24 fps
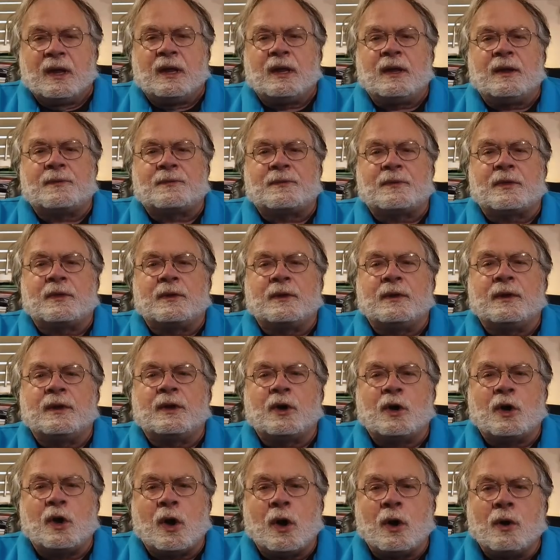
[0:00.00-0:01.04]
If the
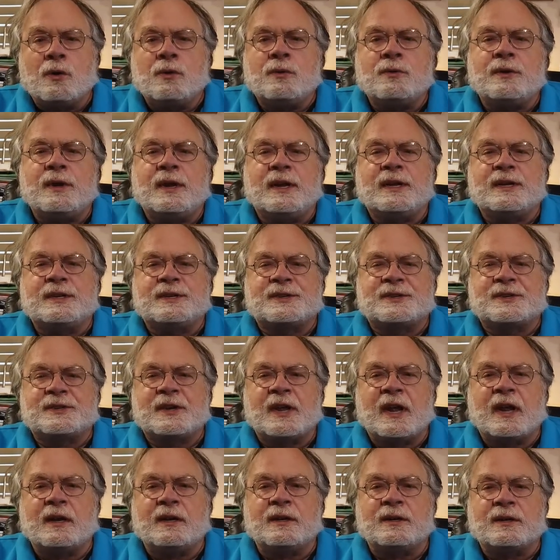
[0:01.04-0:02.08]
code is
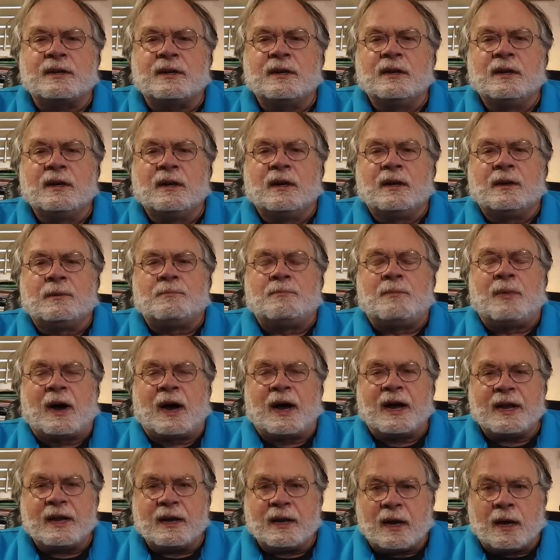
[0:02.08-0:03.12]
sent
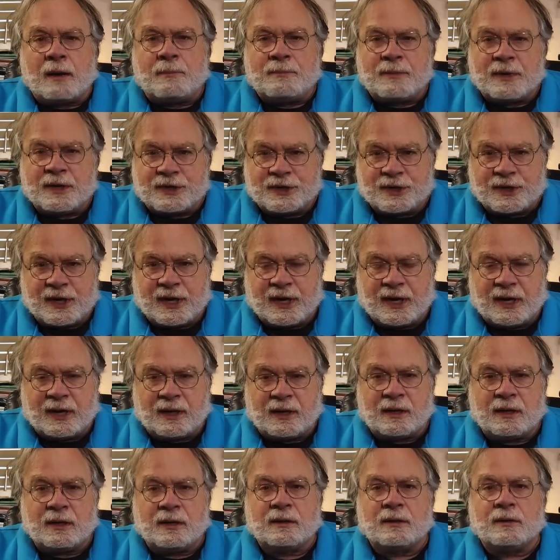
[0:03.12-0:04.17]
by a
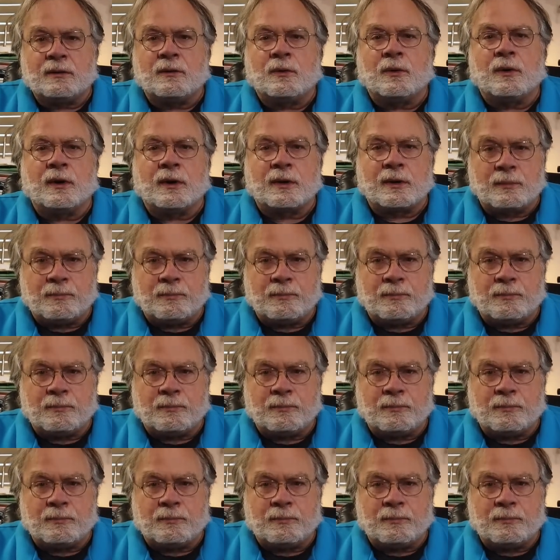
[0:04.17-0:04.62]
machine or a